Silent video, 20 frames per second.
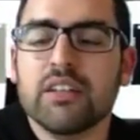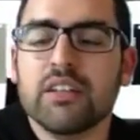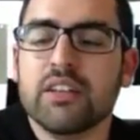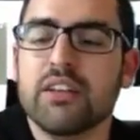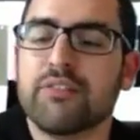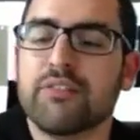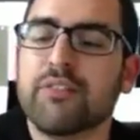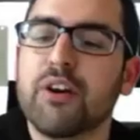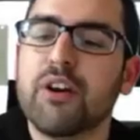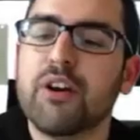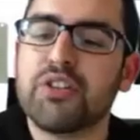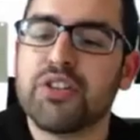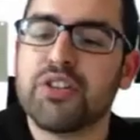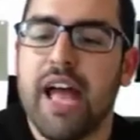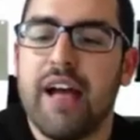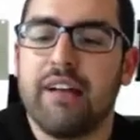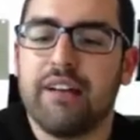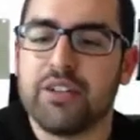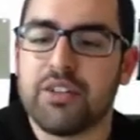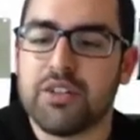The first
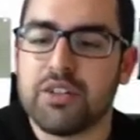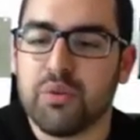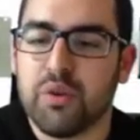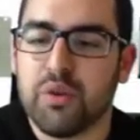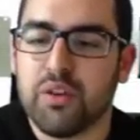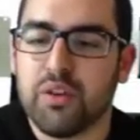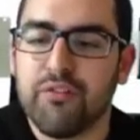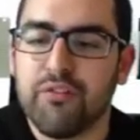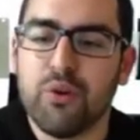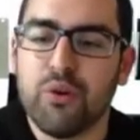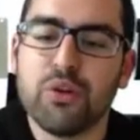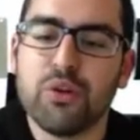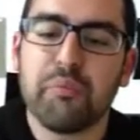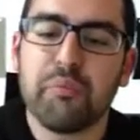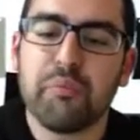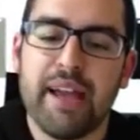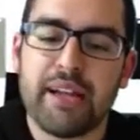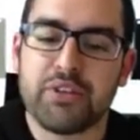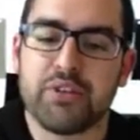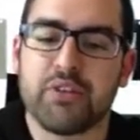challenge is with full
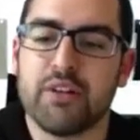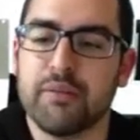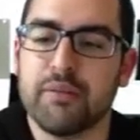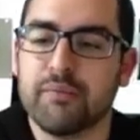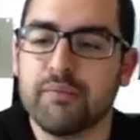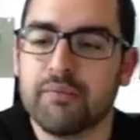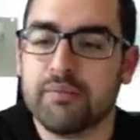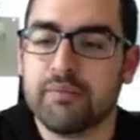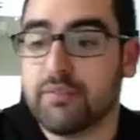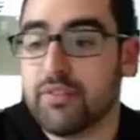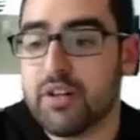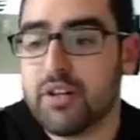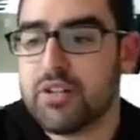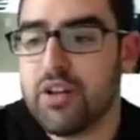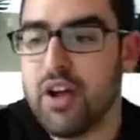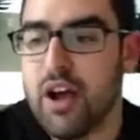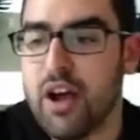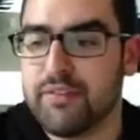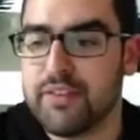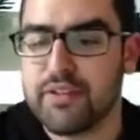spectrum. First
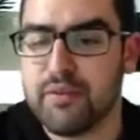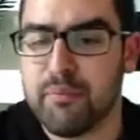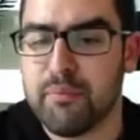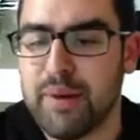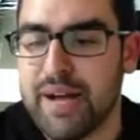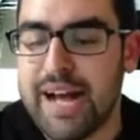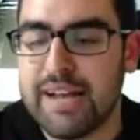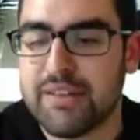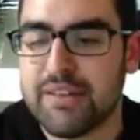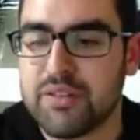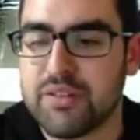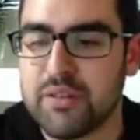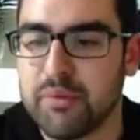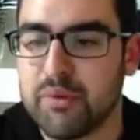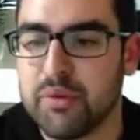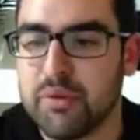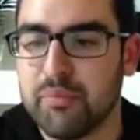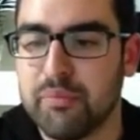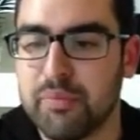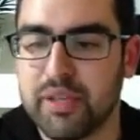off, it's
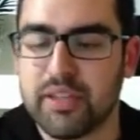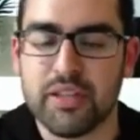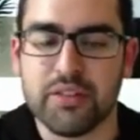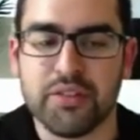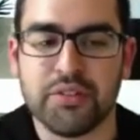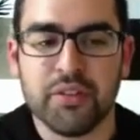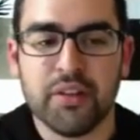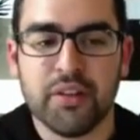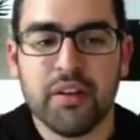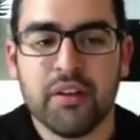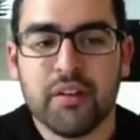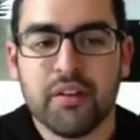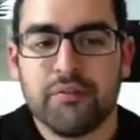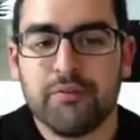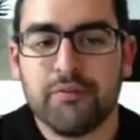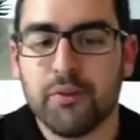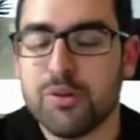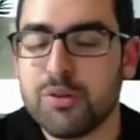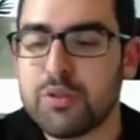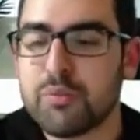impossible because
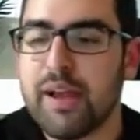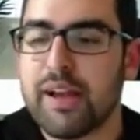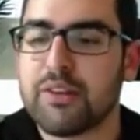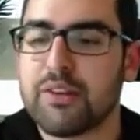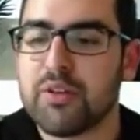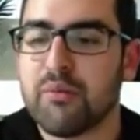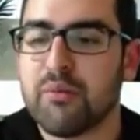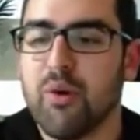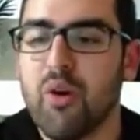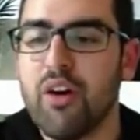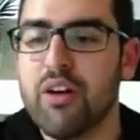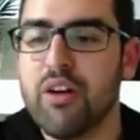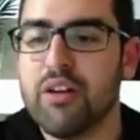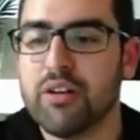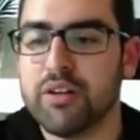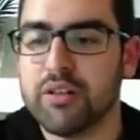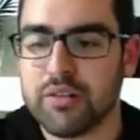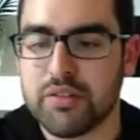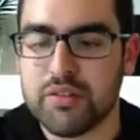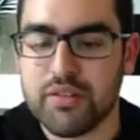full spectrum
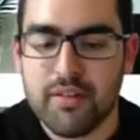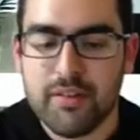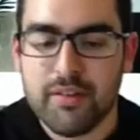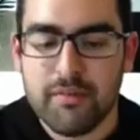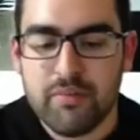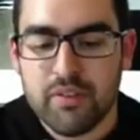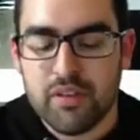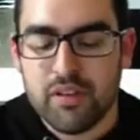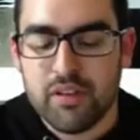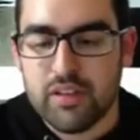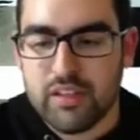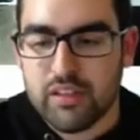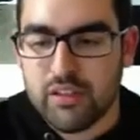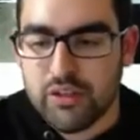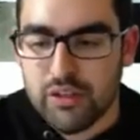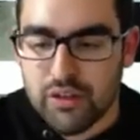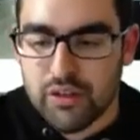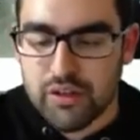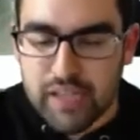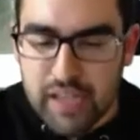oils,
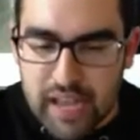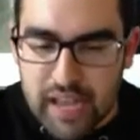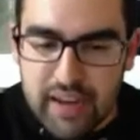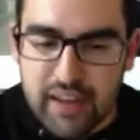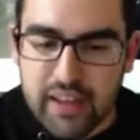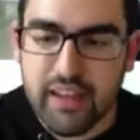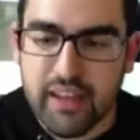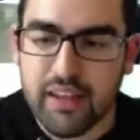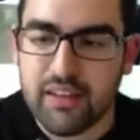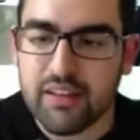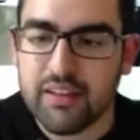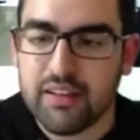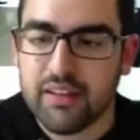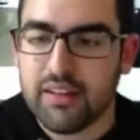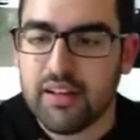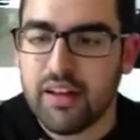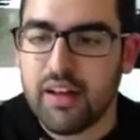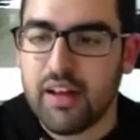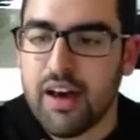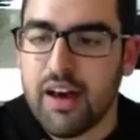you're getting
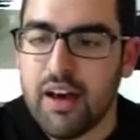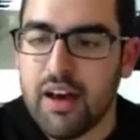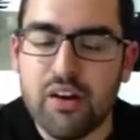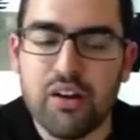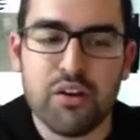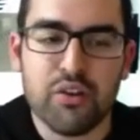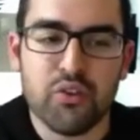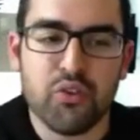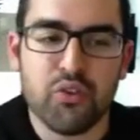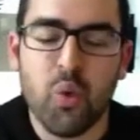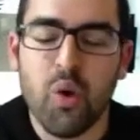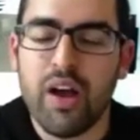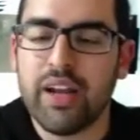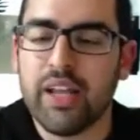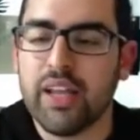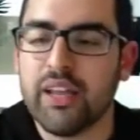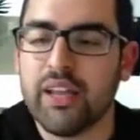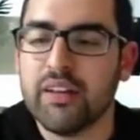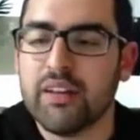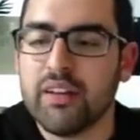
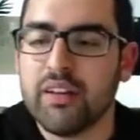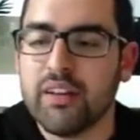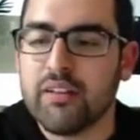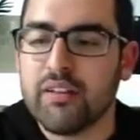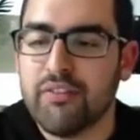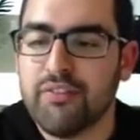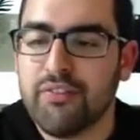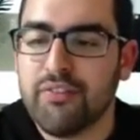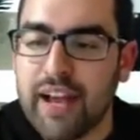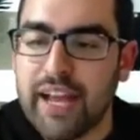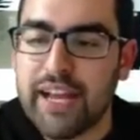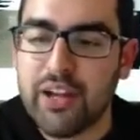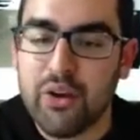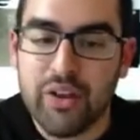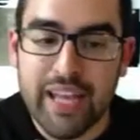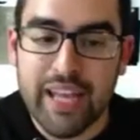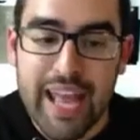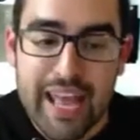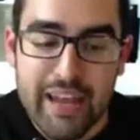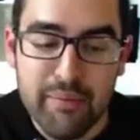120
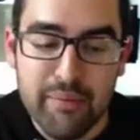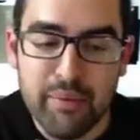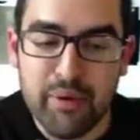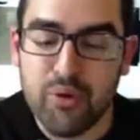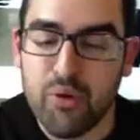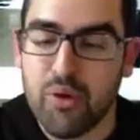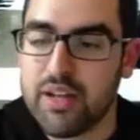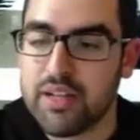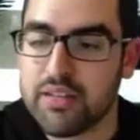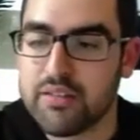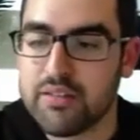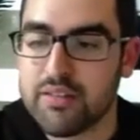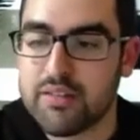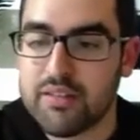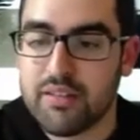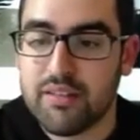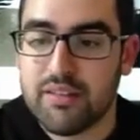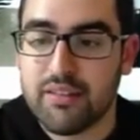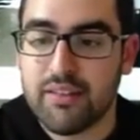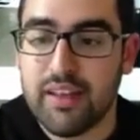phytocannabinoids
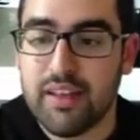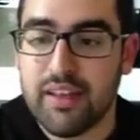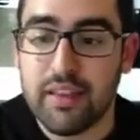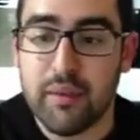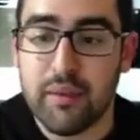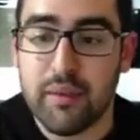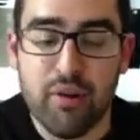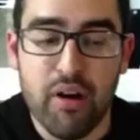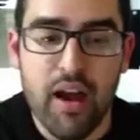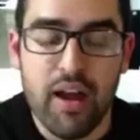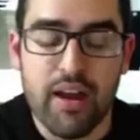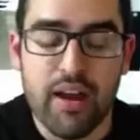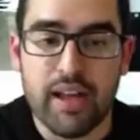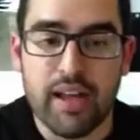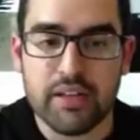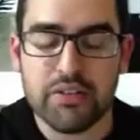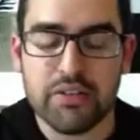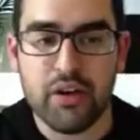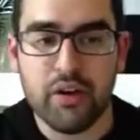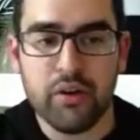in the
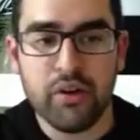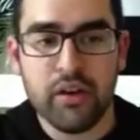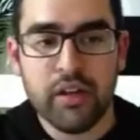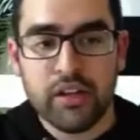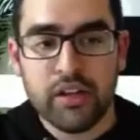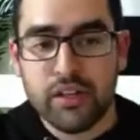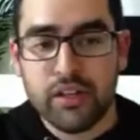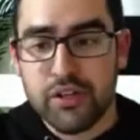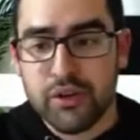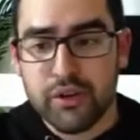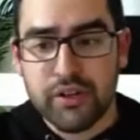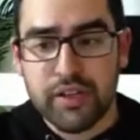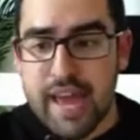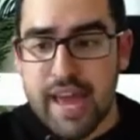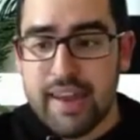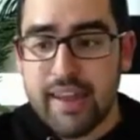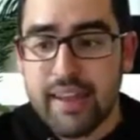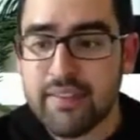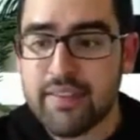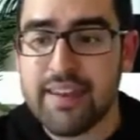product. So you're
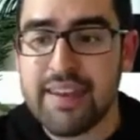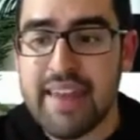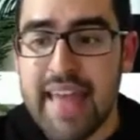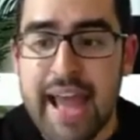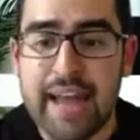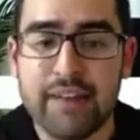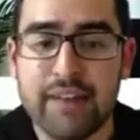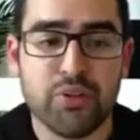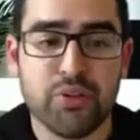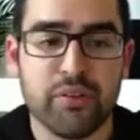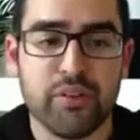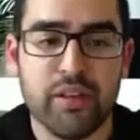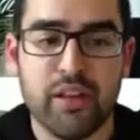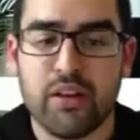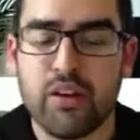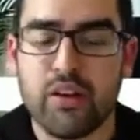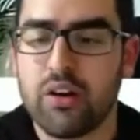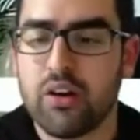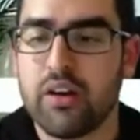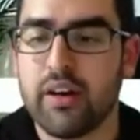getting the naturally
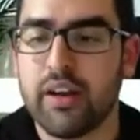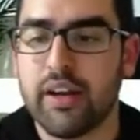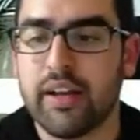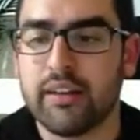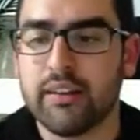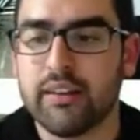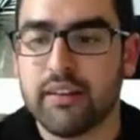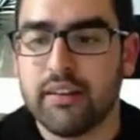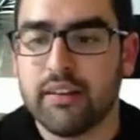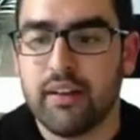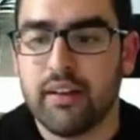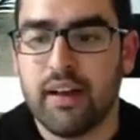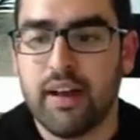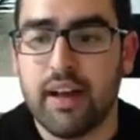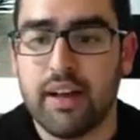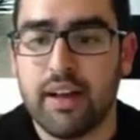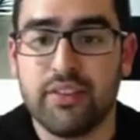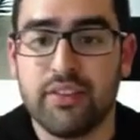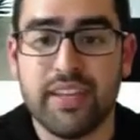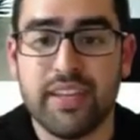occurring
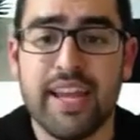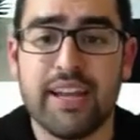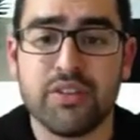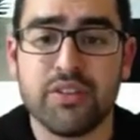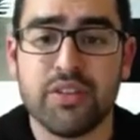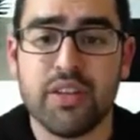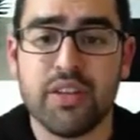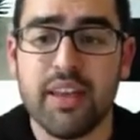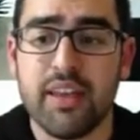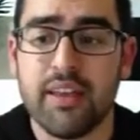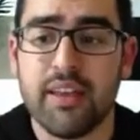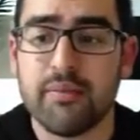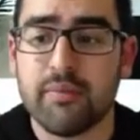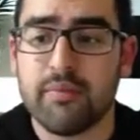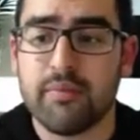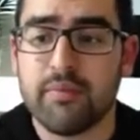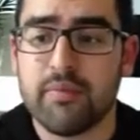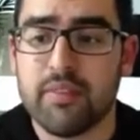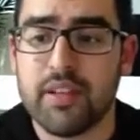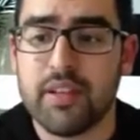THC
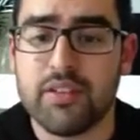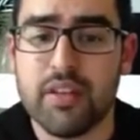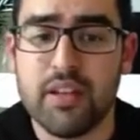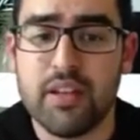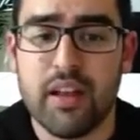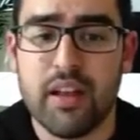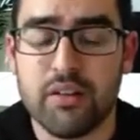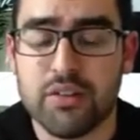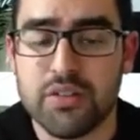that's in there.